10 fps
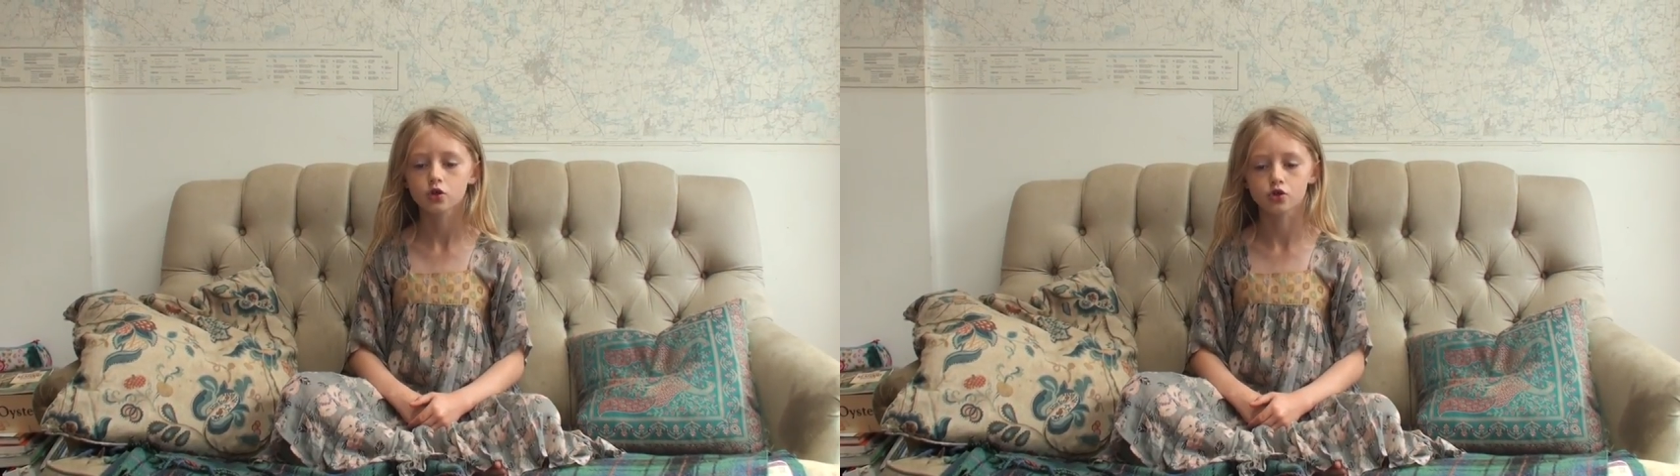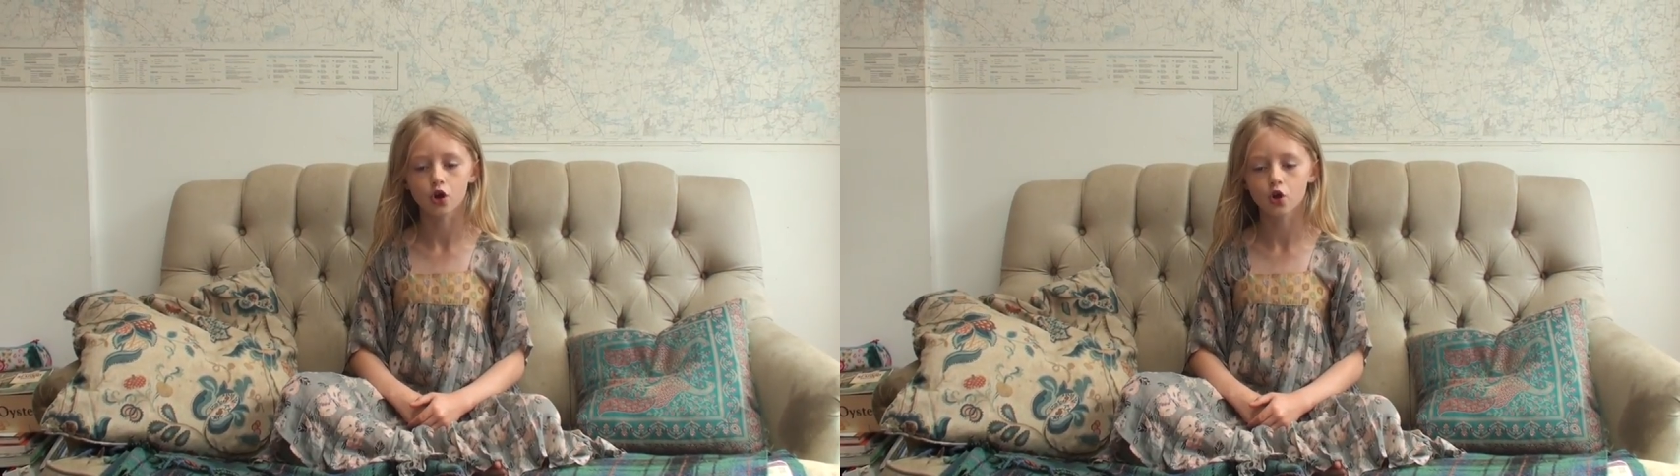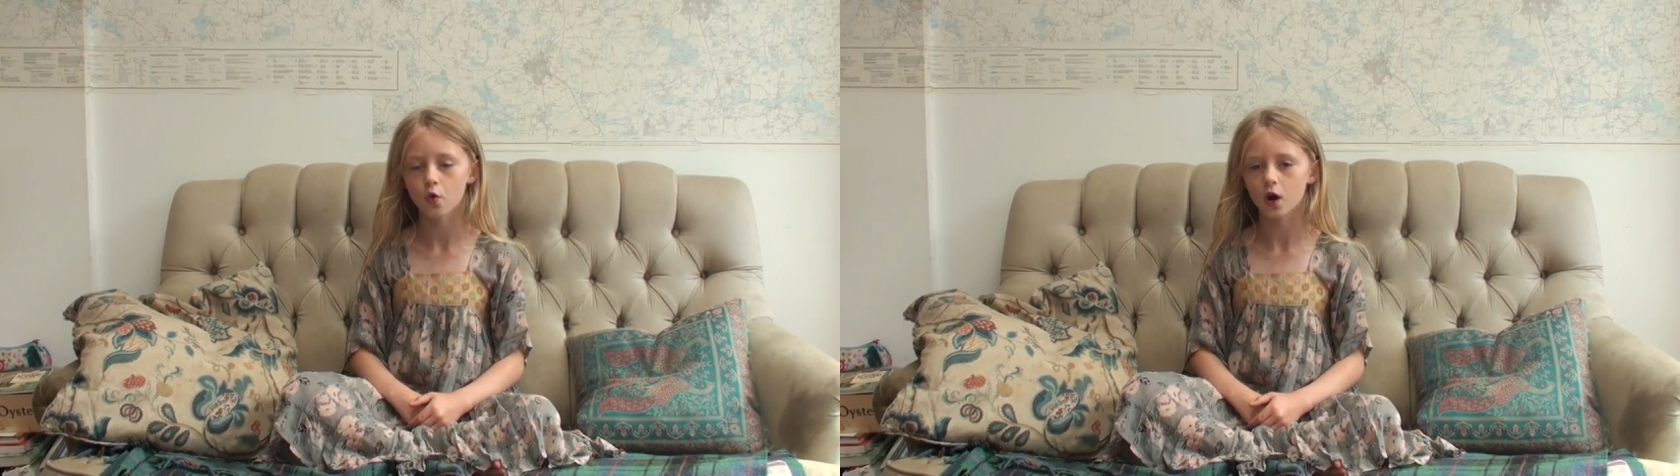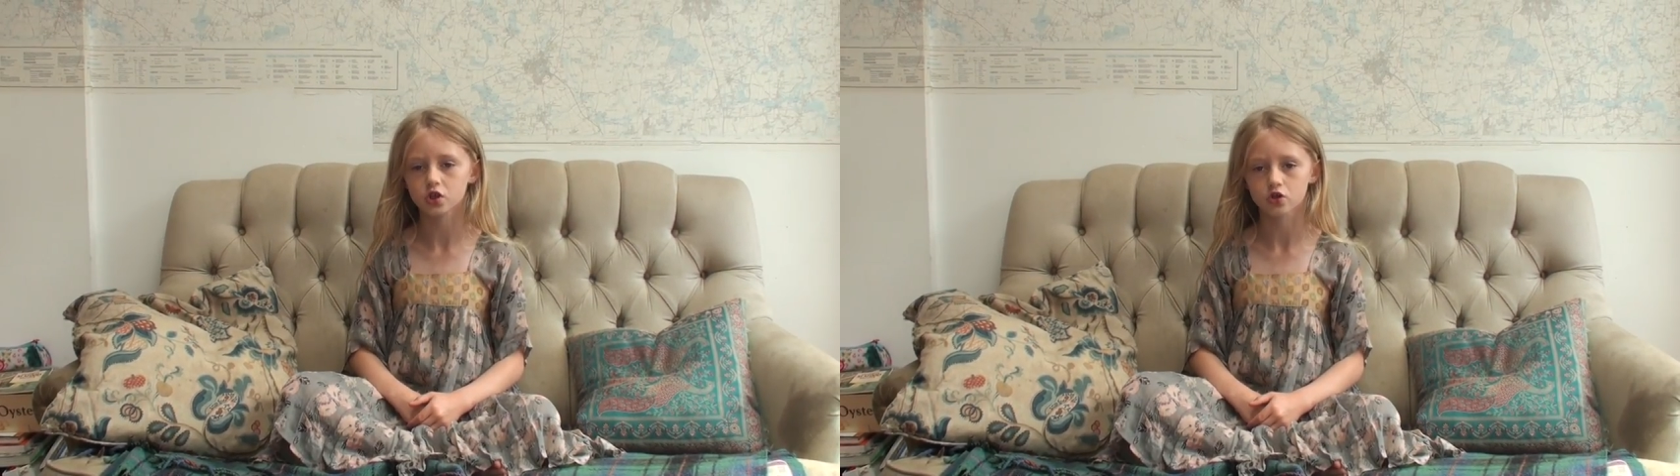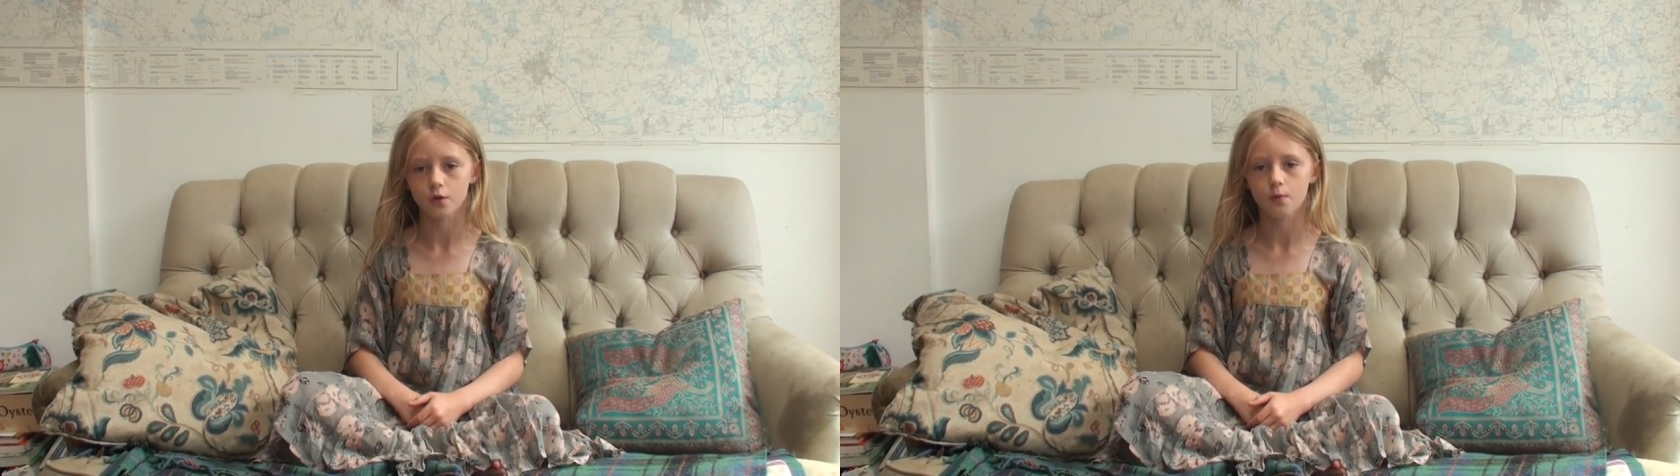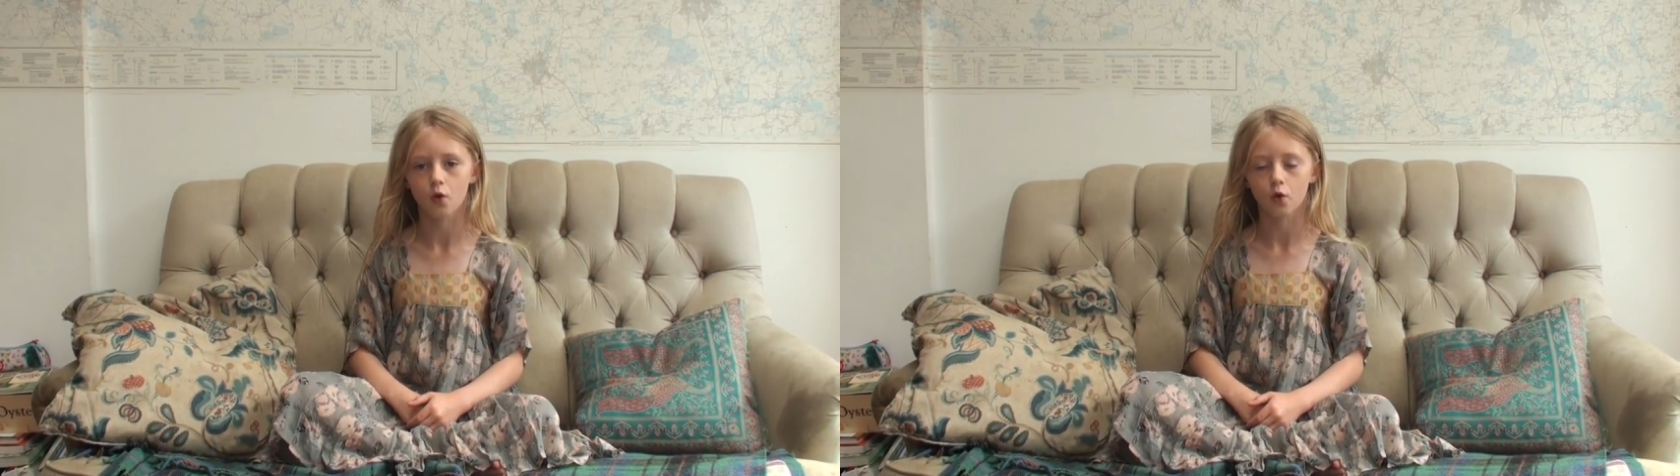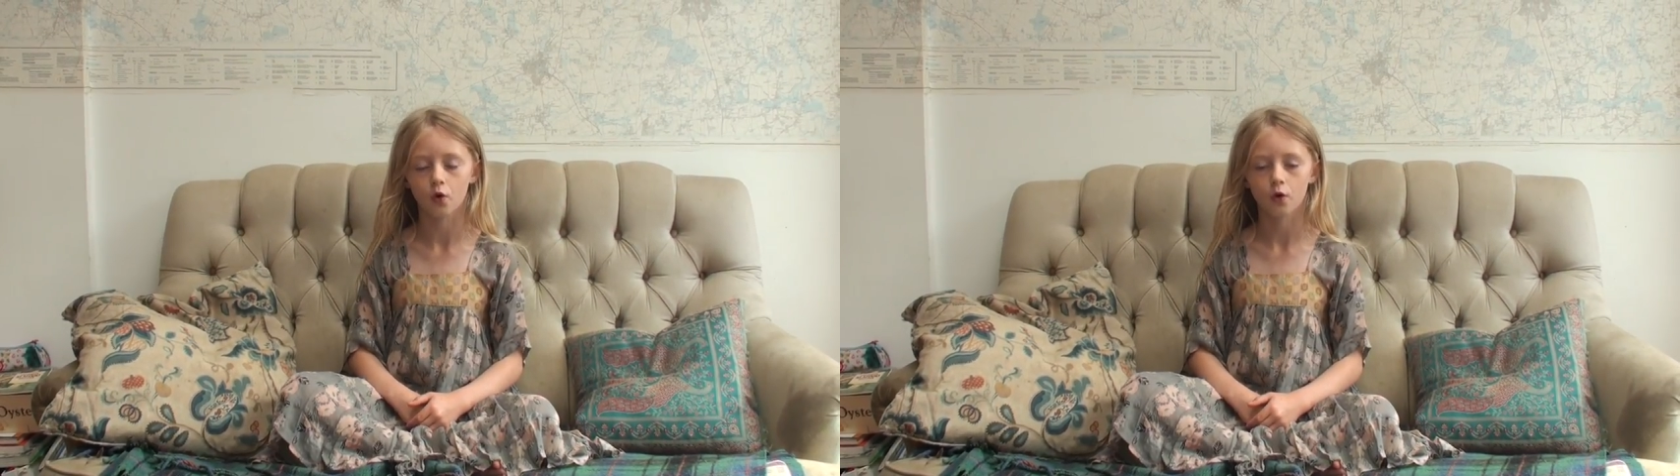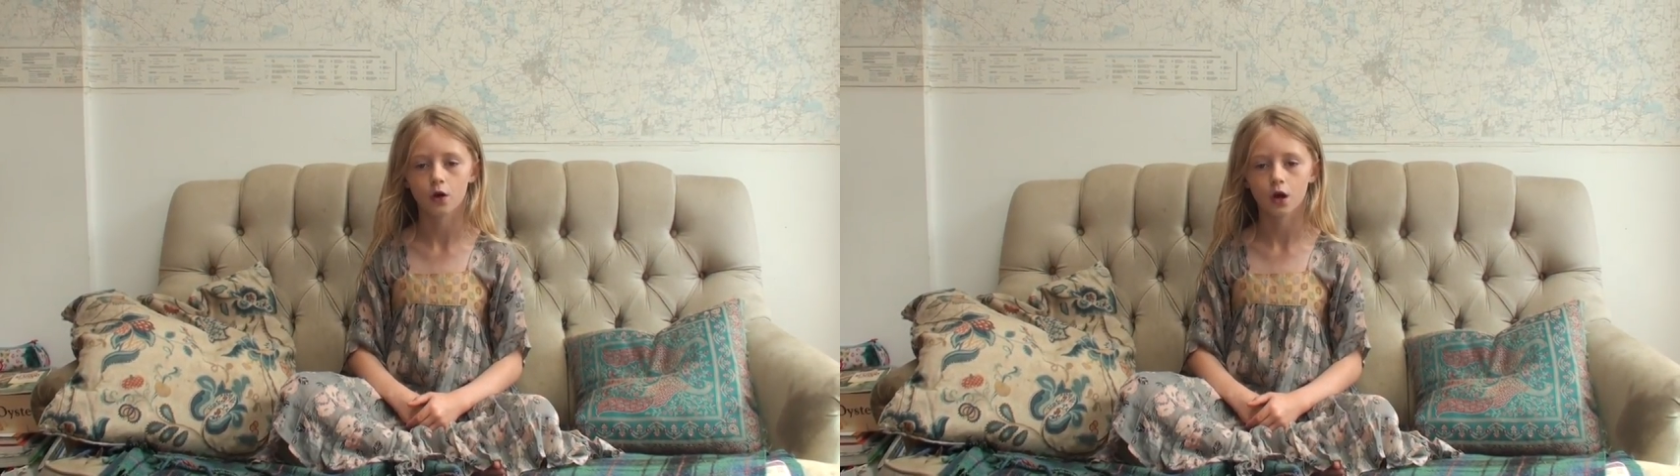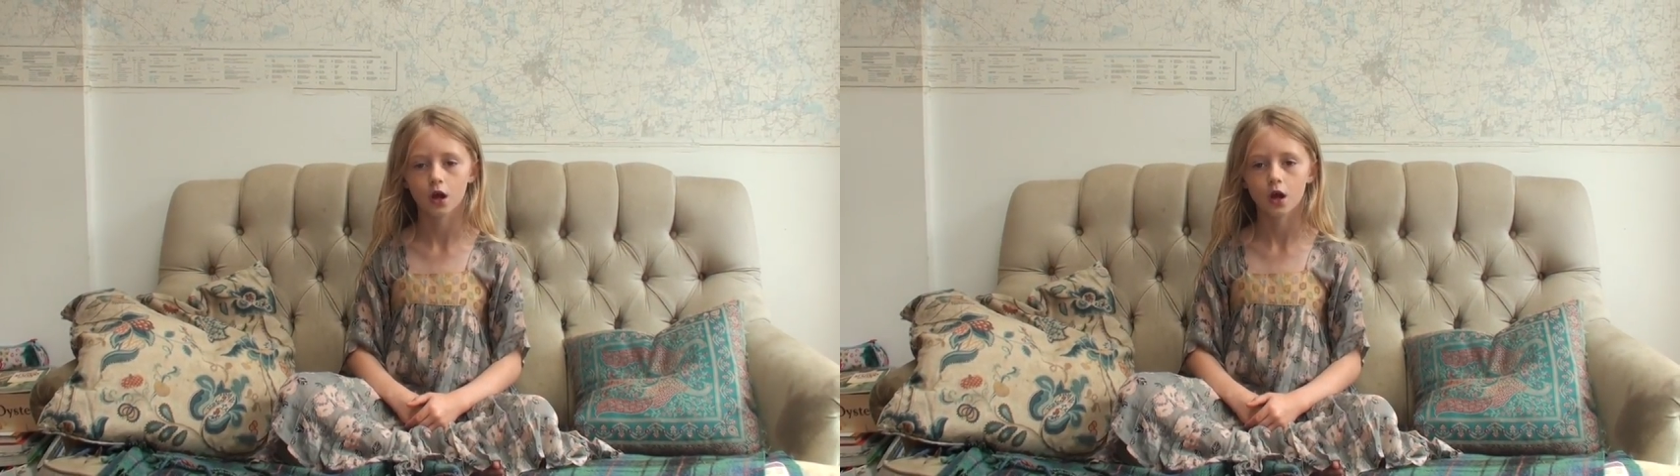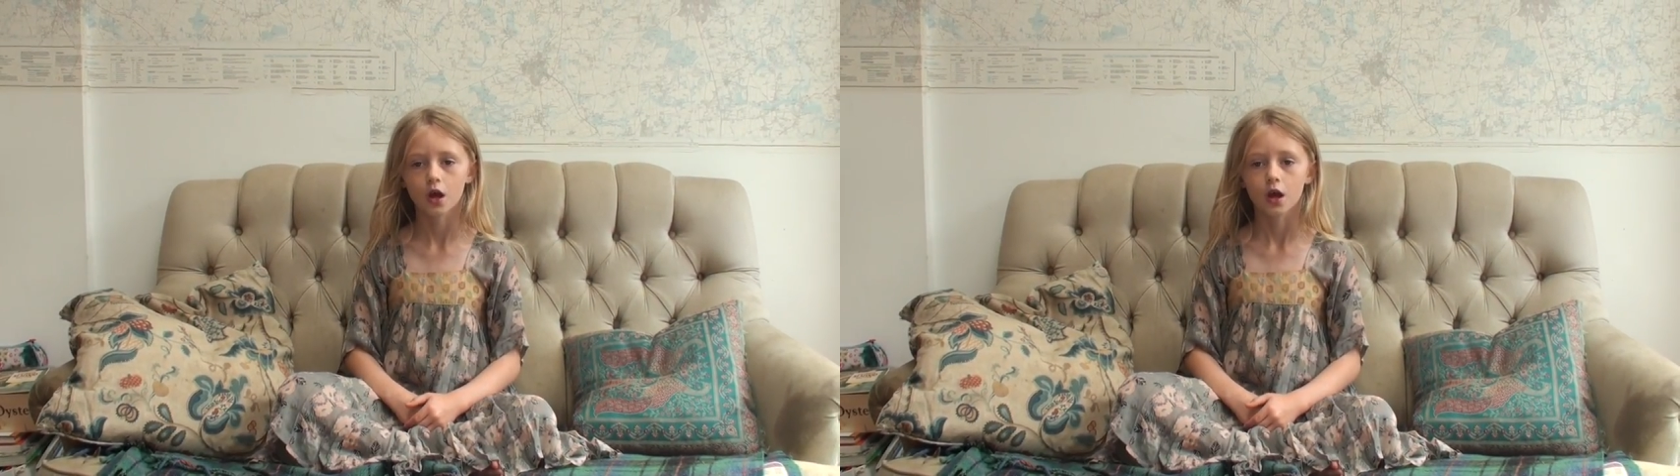don't you ask no more.
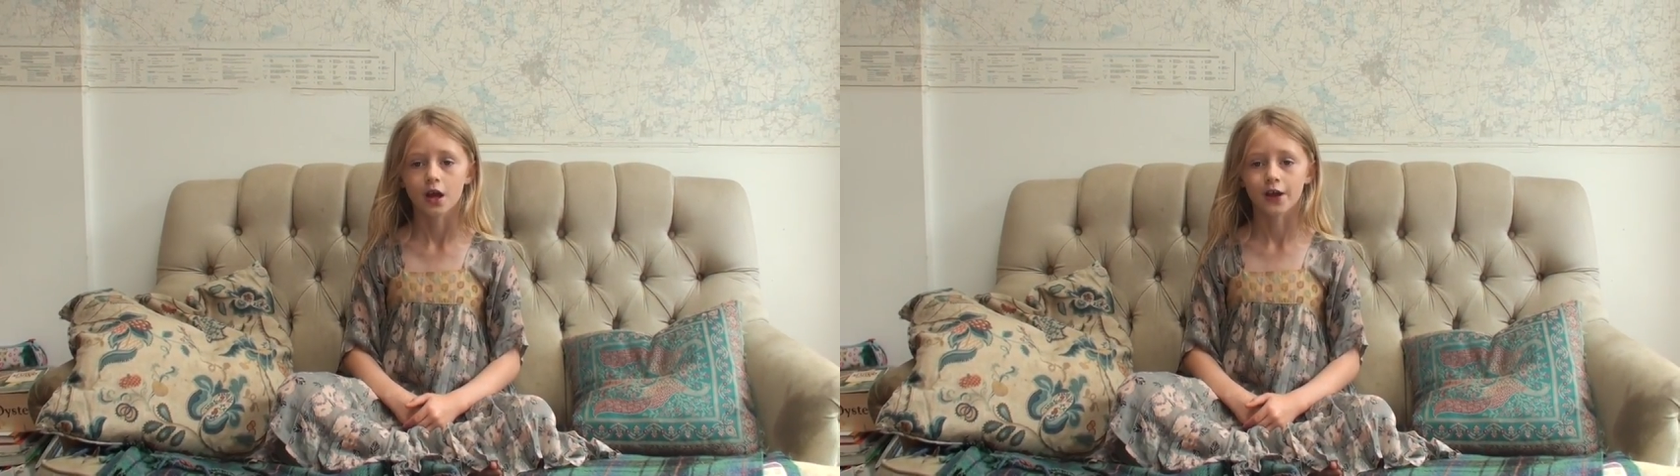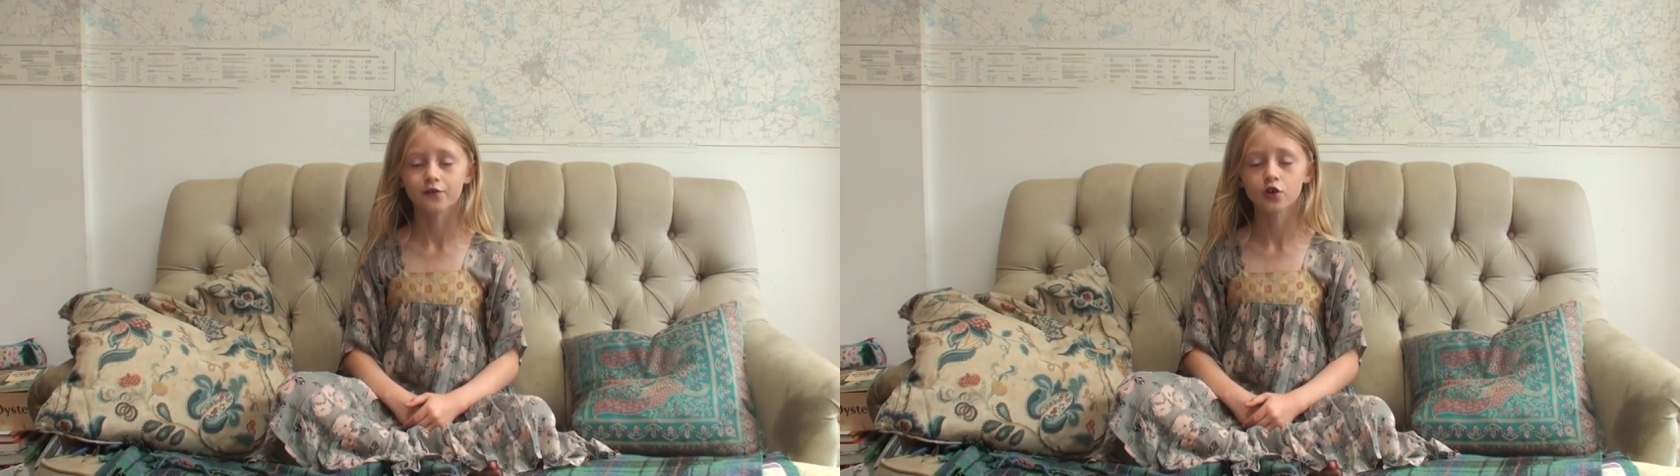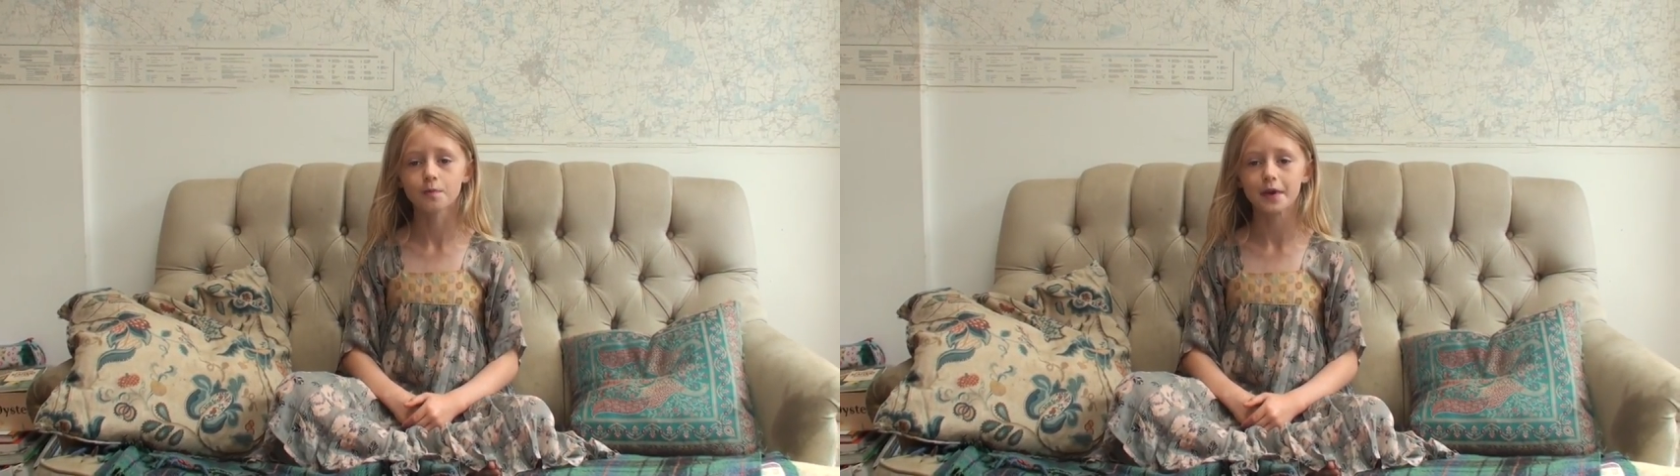If you